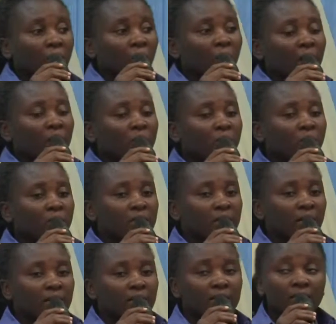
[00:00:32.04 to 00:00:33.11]
Why do we
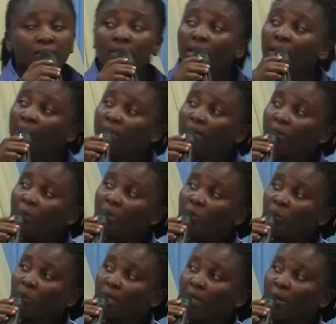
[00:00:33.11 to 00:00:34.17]
send
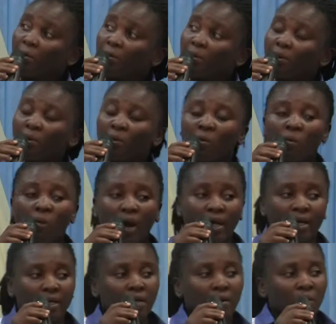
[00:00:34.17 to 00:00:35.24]
SMS to them?
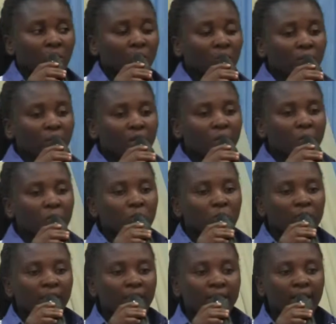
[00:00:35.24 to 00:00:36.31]
One, we've been able
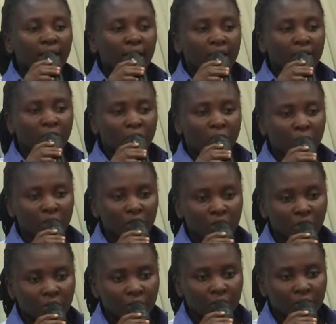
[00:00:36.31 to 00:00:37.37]
to get their
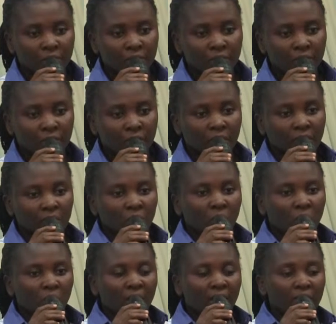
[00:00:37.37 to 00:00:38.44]
information.
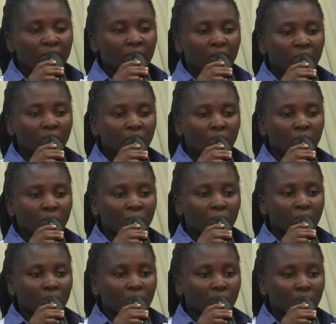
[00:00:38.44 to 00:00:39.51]
We have their phone
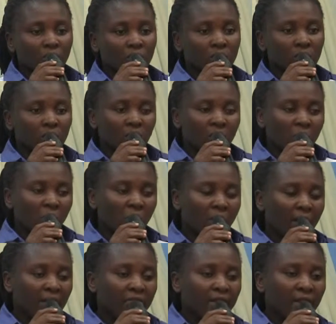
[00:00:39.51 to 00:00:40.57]
number with us, we
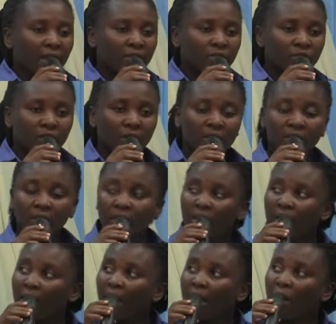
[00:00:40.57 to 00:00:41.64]
have their address,
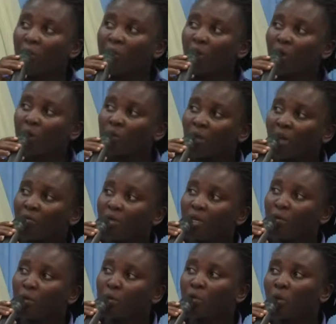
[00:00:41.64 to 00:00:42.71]
and because we have been
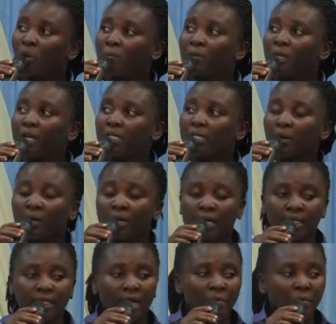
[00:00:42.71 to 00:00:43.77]
able to update our
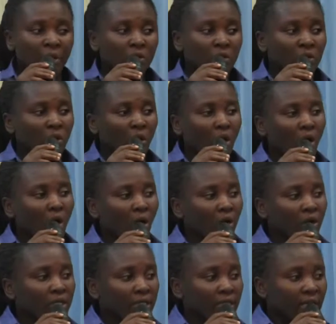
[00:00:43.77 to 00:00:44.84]
database with
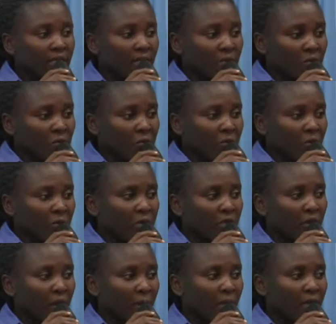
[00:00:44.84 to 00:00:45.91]
all the necessary
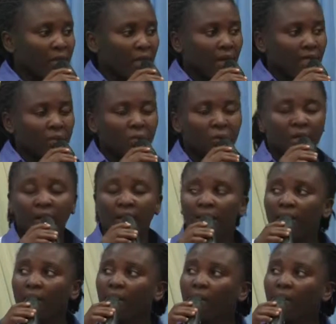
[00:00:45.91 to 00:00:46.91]
information about taxpayer,